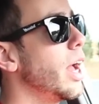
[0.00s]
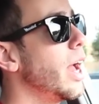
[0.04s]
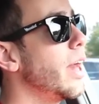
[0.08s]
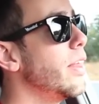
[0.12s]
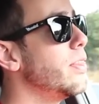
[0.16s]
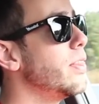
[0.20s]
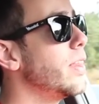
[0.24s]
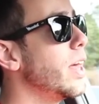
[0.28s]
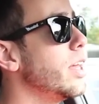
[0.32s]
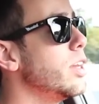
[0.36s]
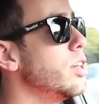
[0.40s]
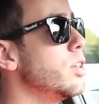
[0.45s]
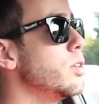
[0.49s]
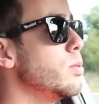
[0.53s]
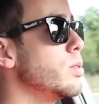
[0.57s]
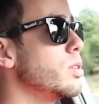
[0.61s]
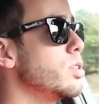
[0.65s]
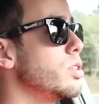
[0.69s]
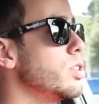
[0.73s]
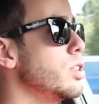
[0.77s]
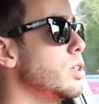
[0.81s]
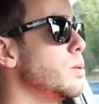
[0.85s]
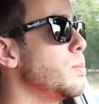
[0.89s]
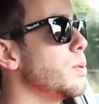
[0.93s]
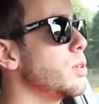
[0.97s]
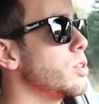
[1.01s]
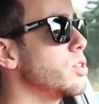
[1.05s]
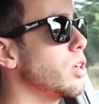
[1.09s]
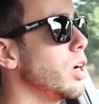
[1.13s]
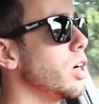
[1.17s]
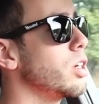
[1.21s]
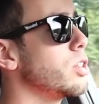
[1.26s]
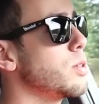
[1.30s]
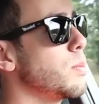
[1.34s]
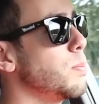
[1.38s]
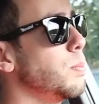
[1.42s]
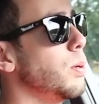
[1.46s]
and then do a
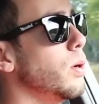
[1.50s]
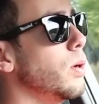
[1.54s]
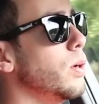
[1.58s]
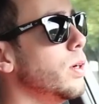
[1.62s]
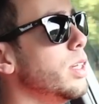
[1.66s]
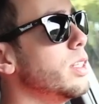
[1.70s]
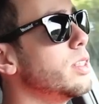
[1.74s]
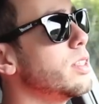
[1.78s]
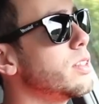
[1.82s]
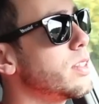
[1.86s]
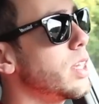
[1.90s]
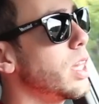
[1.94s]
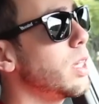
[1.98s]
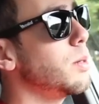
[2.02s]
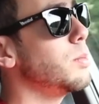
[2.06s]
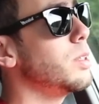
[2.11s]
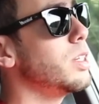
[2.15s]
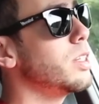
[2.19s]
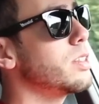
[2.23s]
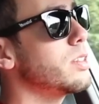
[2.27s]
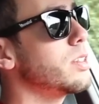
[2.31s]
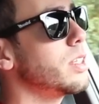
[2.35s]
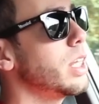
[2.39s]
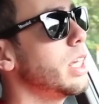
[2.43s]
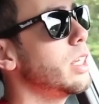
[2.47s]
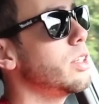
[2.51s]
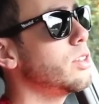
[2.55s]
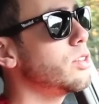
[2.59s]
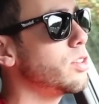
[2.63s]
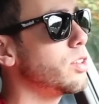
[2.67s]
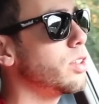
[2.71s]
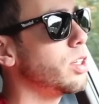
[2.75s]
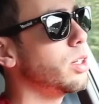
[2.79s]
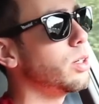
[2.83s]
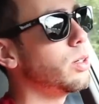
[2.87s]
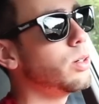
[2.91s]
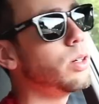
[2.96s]
supercharger pulley to take me to stage
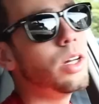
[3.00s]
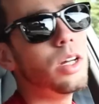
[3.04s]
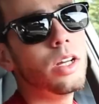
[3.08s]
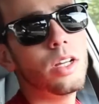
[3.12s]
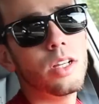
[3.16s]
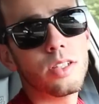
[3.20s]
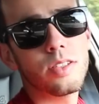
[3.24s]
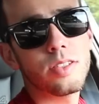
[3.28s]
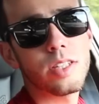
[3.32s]
2?